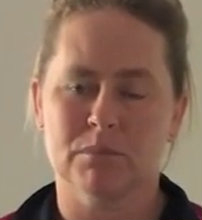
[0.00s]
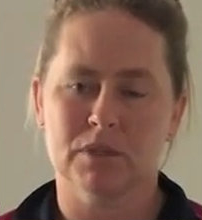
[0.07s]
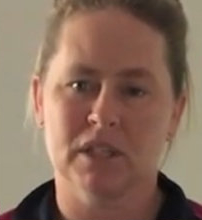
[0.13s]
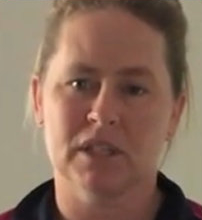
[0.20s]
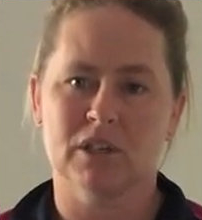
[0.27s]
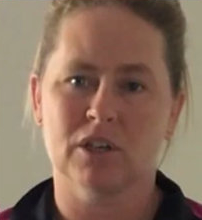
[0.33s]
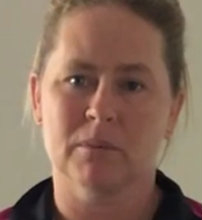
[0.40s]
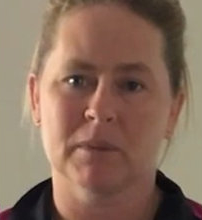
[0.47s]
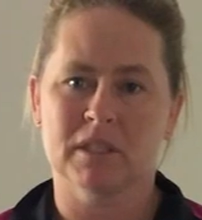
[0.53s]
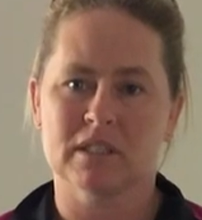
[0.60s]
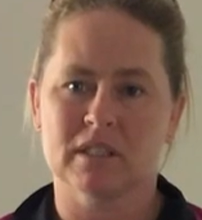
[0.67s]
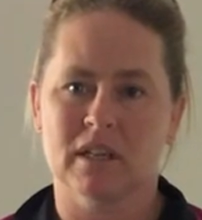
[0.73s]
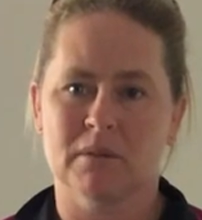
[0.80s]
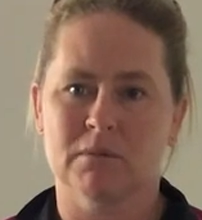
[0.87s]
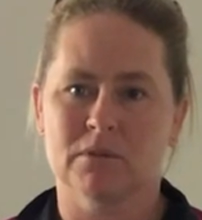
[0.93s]
put in the comments,
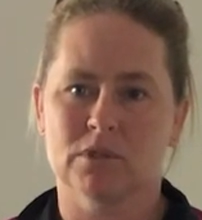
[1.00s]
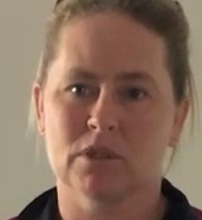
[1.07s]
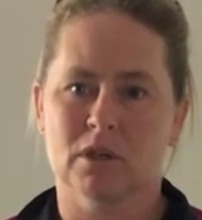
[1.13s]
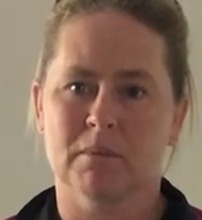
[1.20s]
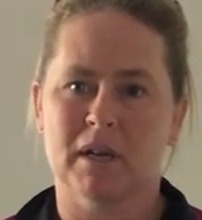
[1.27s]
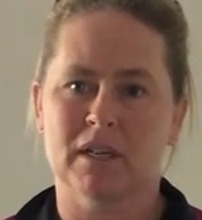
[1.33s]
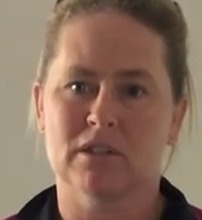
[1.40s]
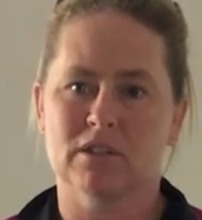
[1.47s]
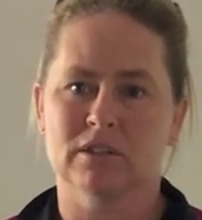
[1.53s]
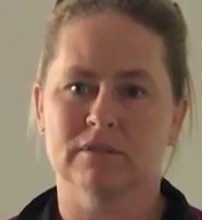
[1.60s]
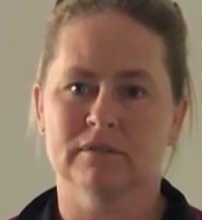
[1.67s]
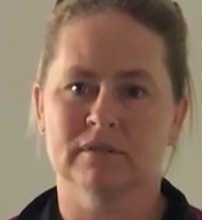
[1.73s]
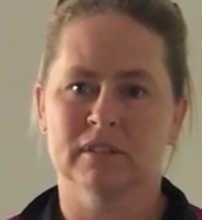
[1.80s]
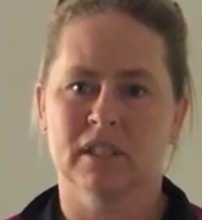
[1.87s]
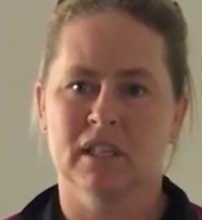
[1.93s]
and we'll talk about it soon.
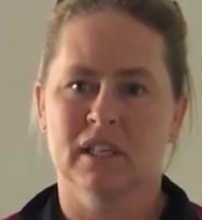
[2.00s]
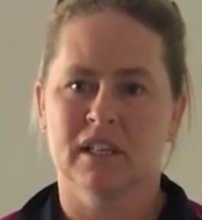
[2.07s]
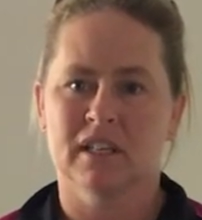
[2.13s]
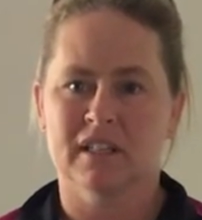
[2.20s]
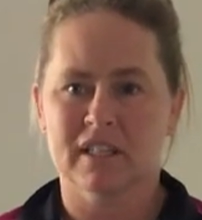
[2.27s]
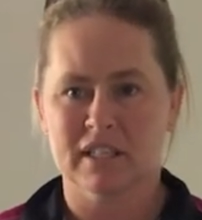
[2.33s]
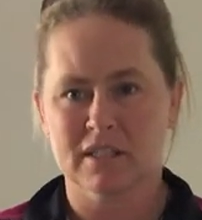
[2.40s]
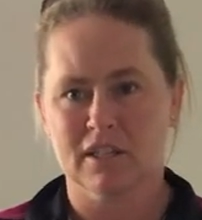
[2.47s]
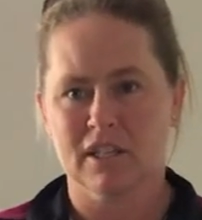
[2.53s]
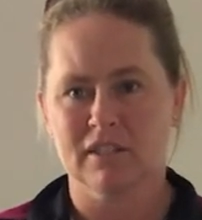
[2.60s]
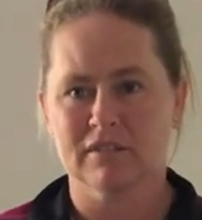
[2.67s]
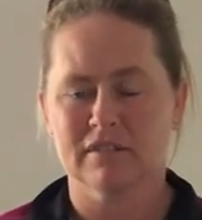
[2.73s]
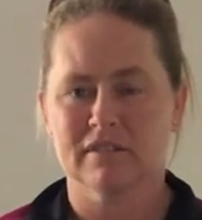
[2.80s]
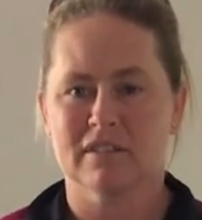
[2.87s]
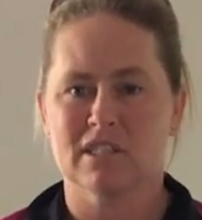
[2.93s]
Thanks a lot.
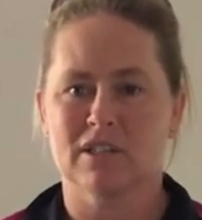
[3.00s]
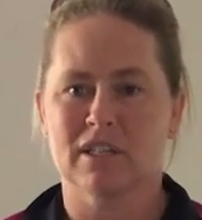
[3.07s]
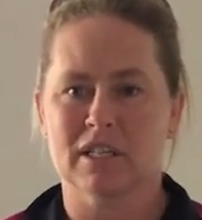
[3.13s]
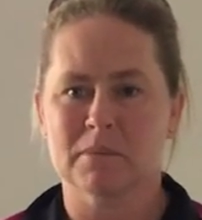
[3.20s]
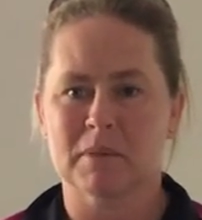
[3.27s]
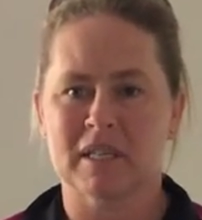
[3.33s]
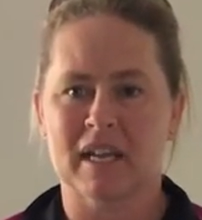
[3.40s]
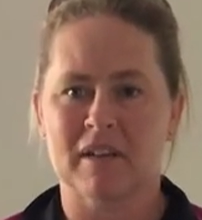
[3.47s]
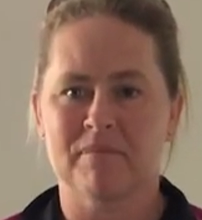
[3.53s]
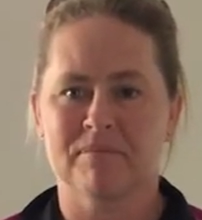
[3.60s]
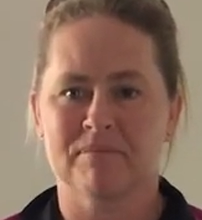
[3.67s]
See you next Monday.